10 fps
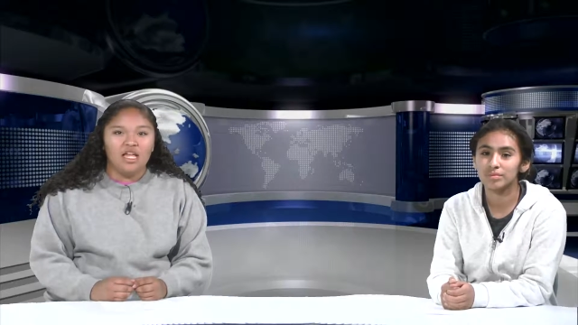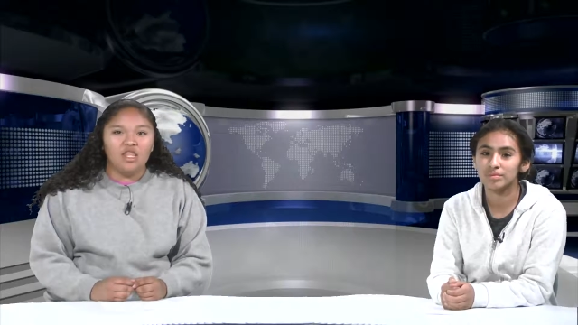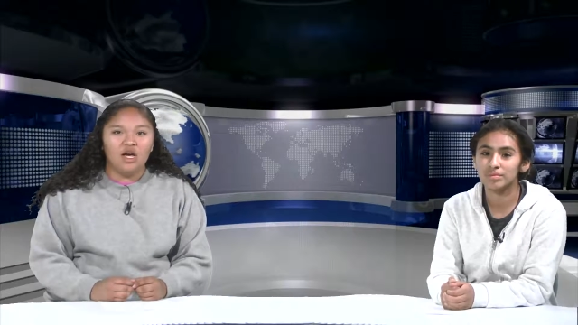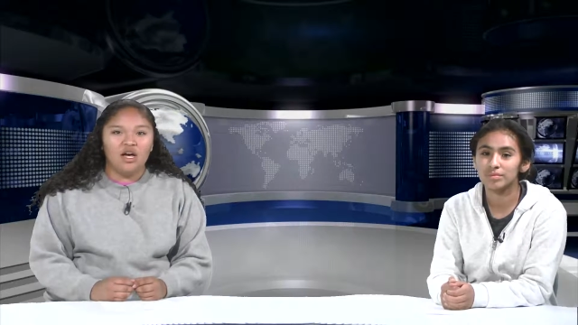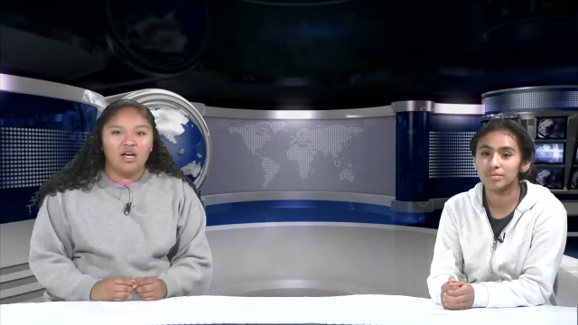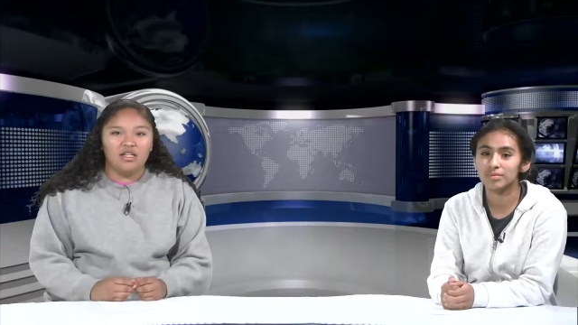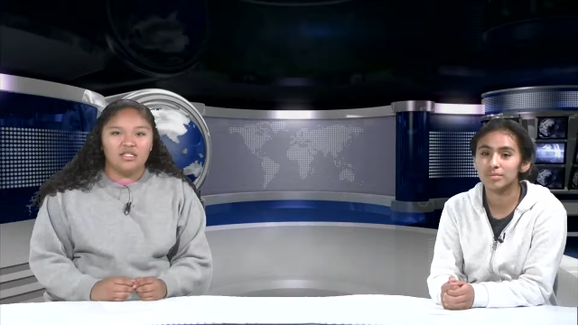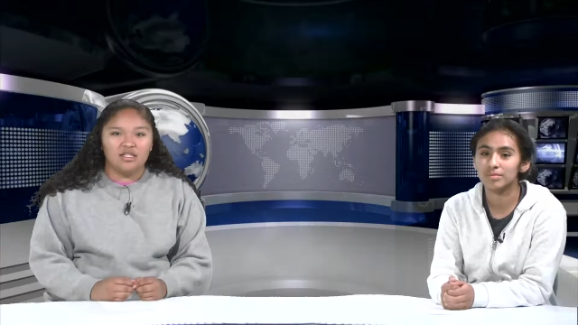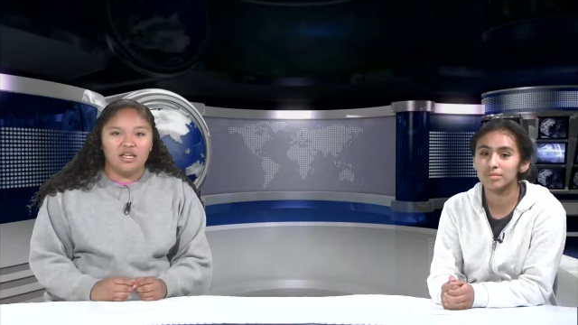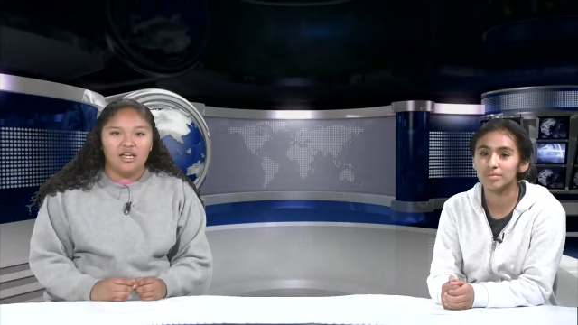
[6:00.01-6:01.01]
Speaker 1: The
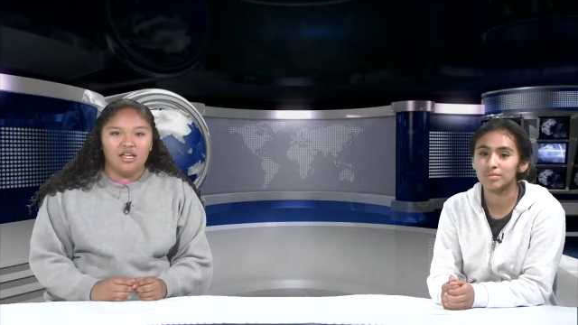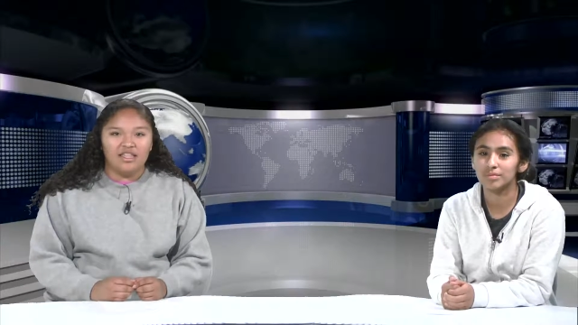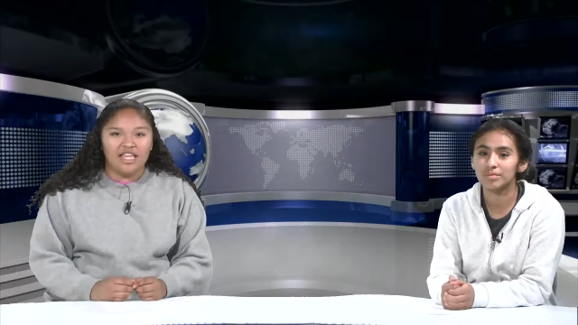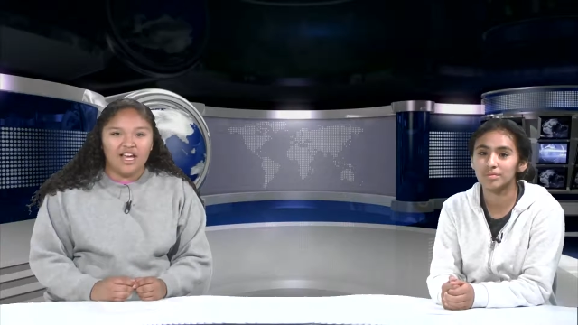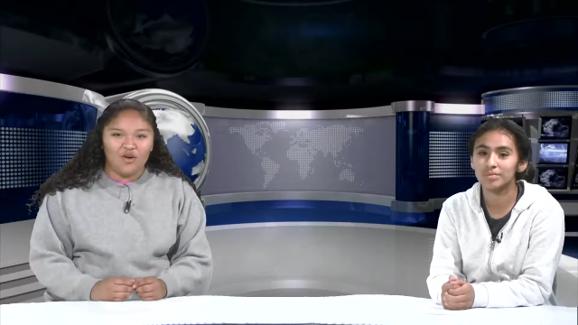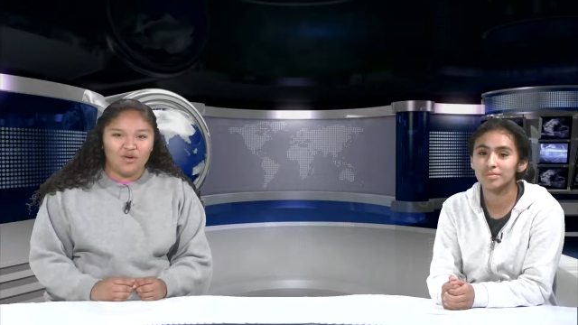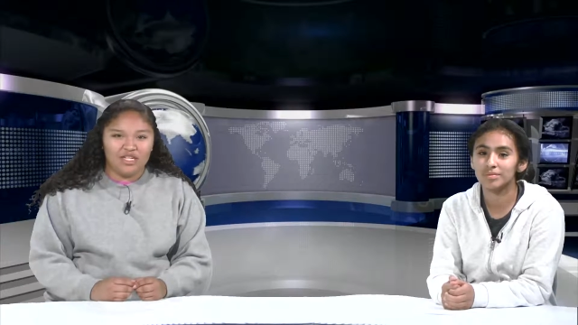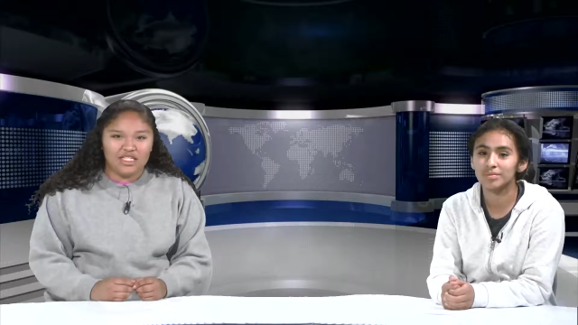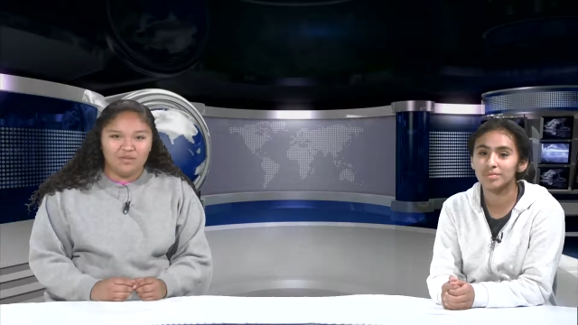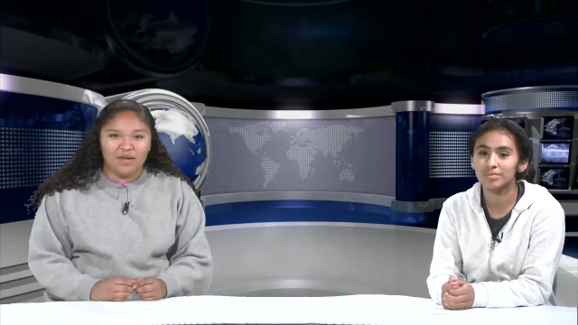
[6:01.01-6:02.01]
they
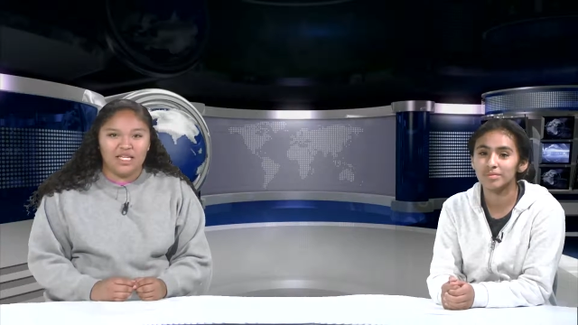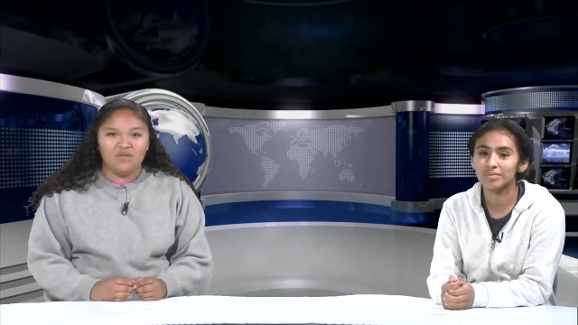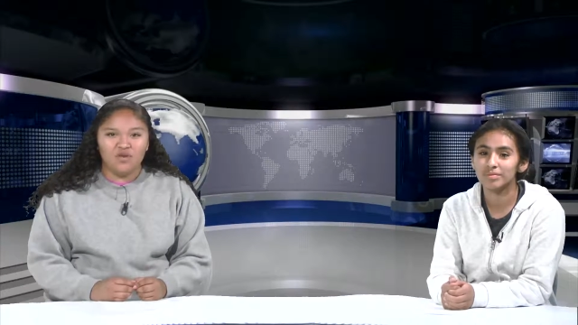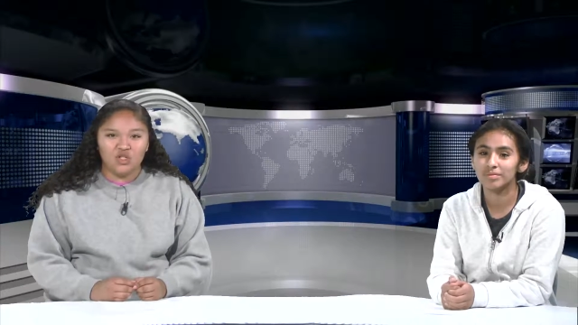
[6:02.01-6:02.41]
only space for